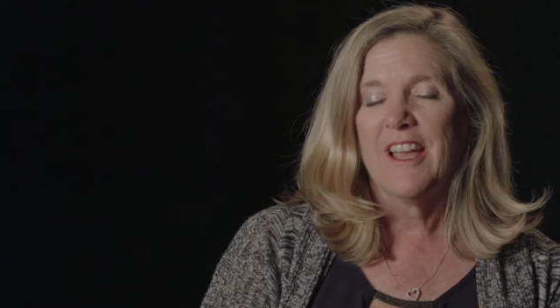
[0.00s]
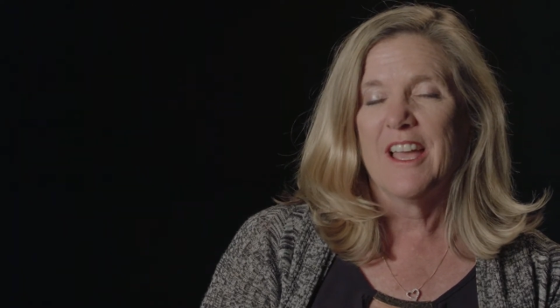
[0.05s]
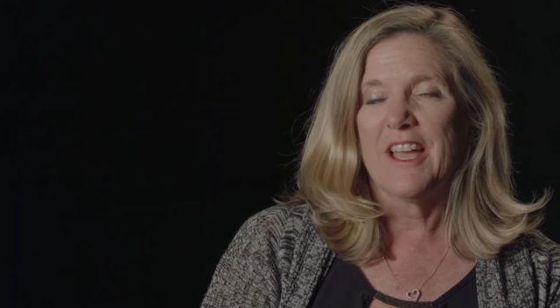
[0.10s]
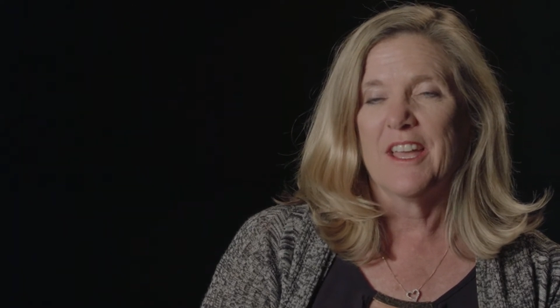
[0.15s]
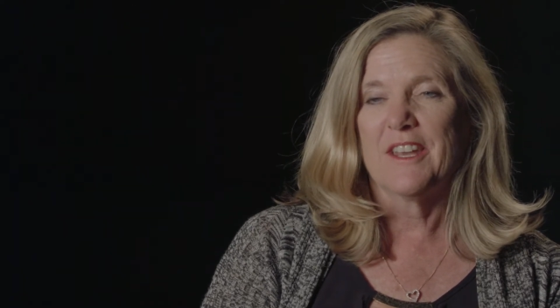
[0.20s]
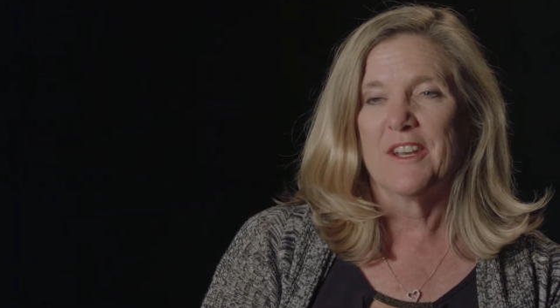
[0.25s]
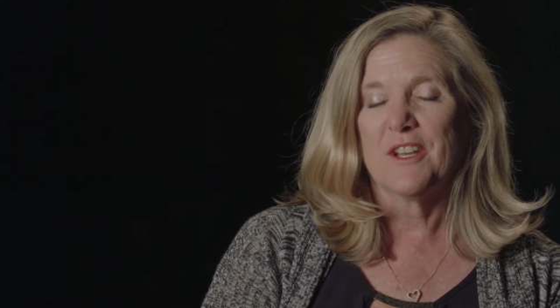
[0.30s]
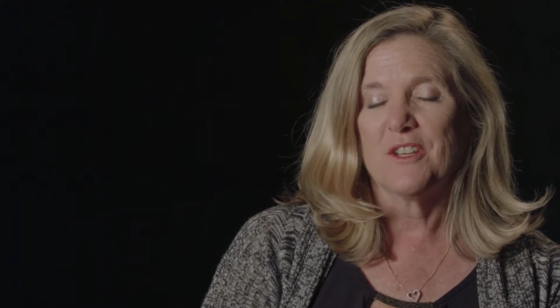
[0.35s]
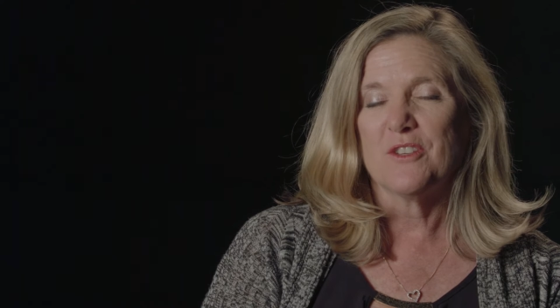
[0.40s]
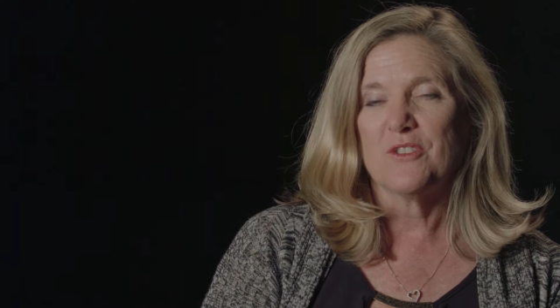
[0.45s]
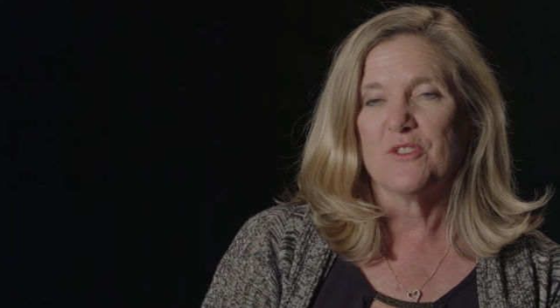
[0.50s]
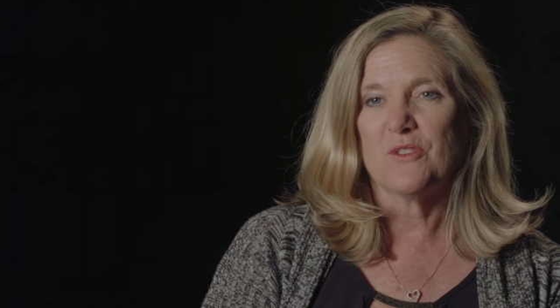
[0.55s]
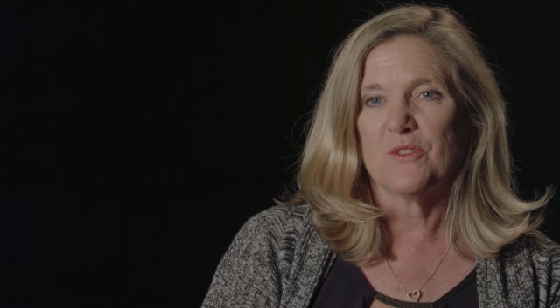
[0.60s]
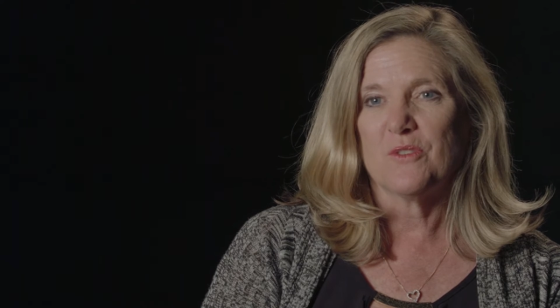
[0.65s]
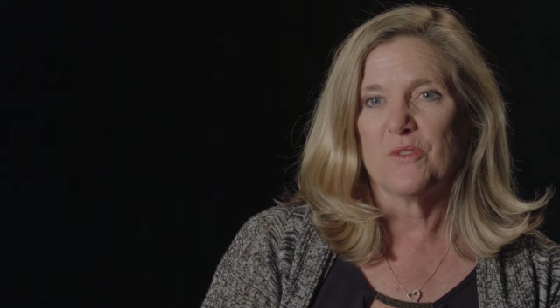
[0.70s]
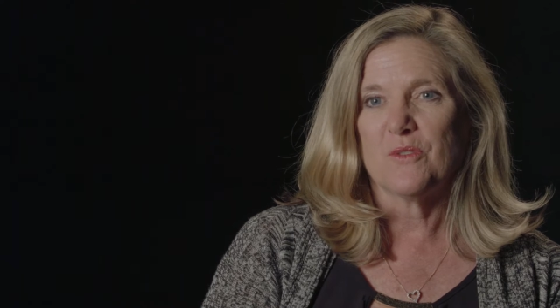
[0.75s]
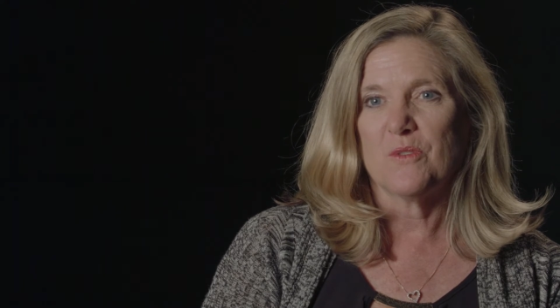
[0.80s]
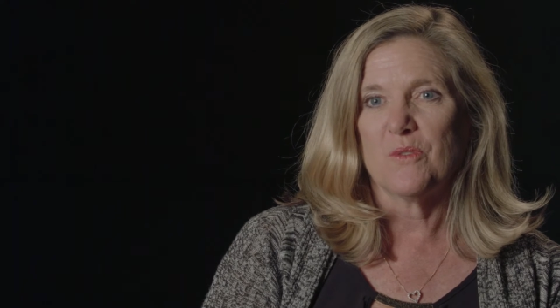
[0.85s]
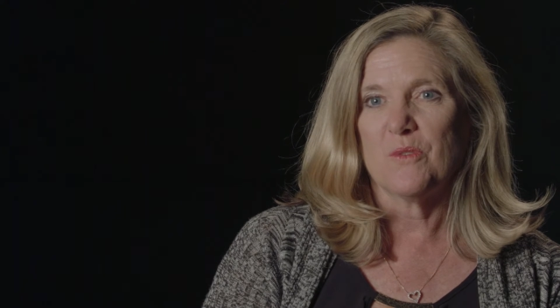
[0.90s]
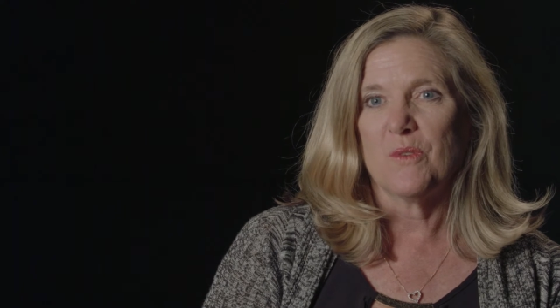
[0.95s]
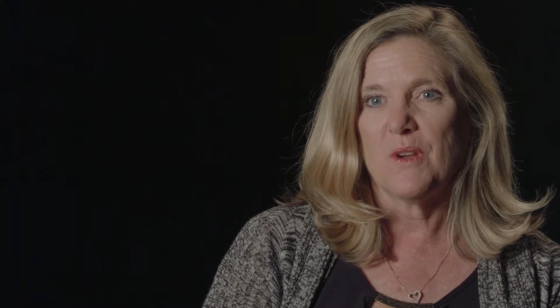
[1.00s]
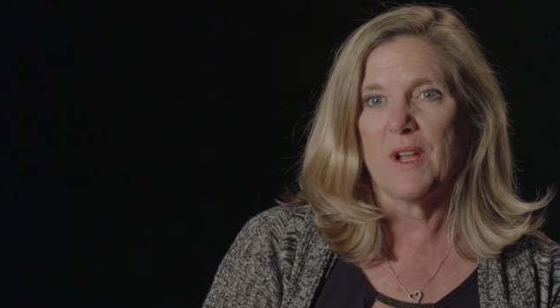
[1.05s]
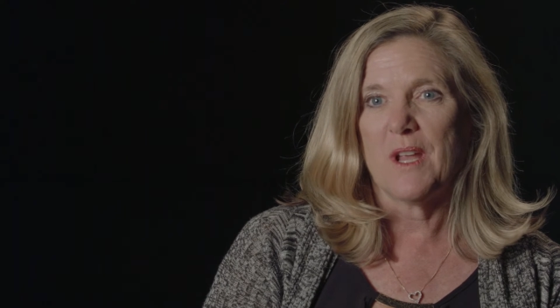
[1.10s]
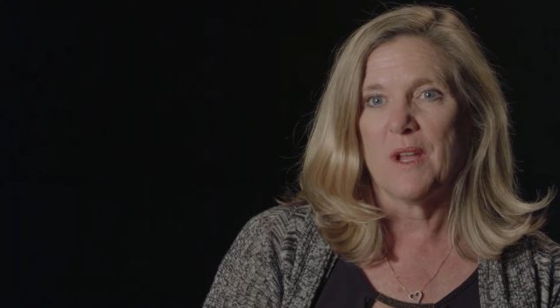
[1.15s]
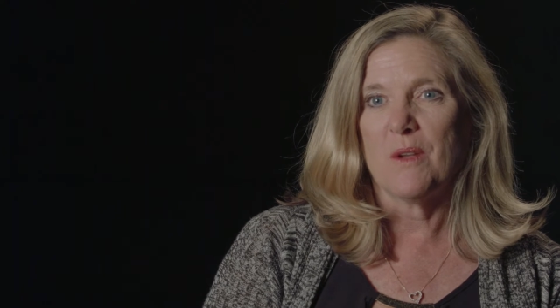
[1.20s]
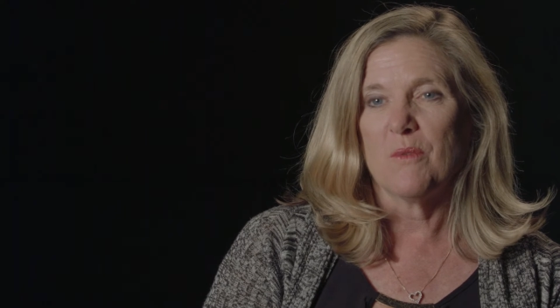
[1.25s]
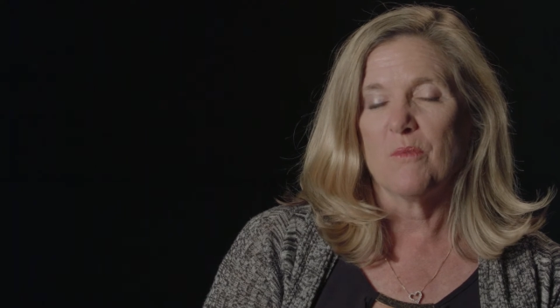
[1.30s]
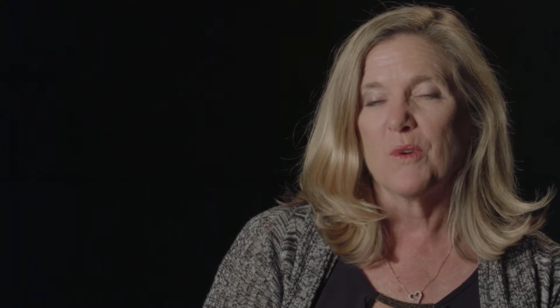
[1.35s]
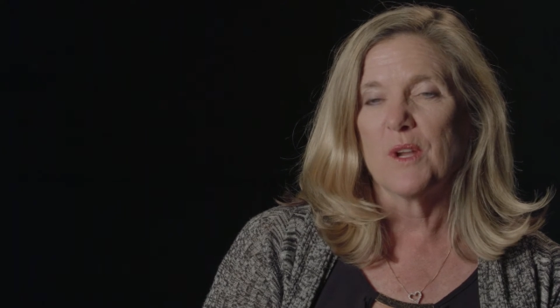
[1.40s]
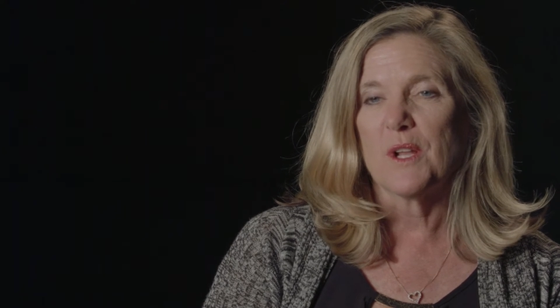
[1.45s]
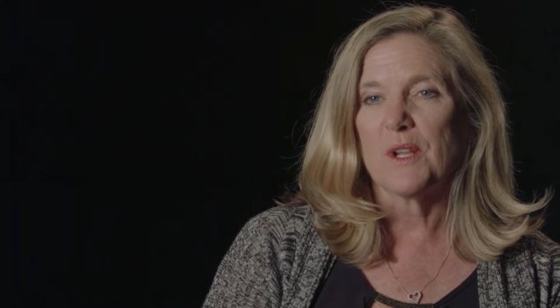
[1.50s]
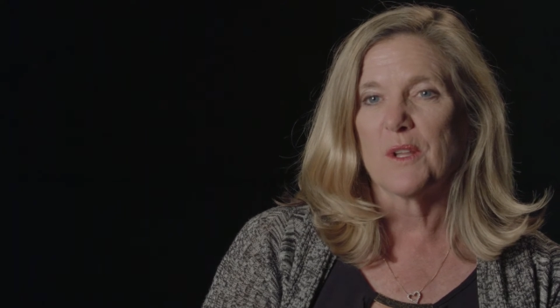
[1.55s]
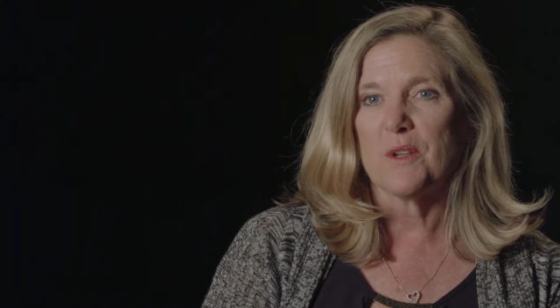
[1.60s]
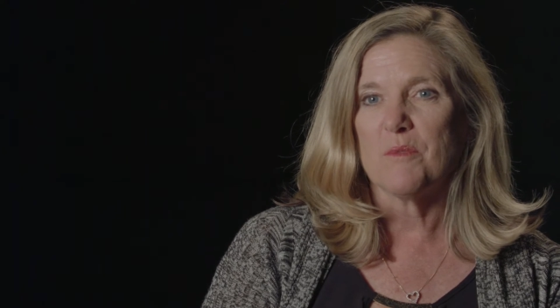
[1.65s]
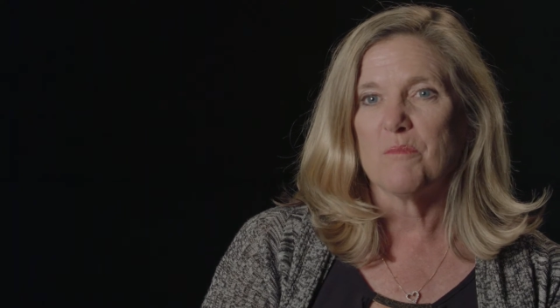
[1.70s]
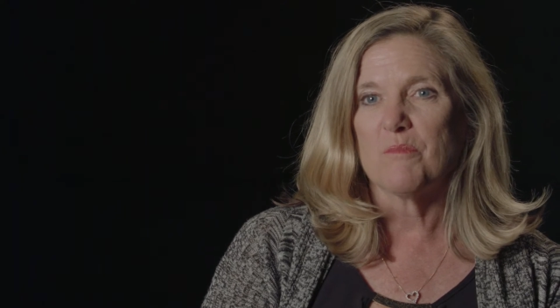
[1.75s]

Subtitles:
and I do a weekly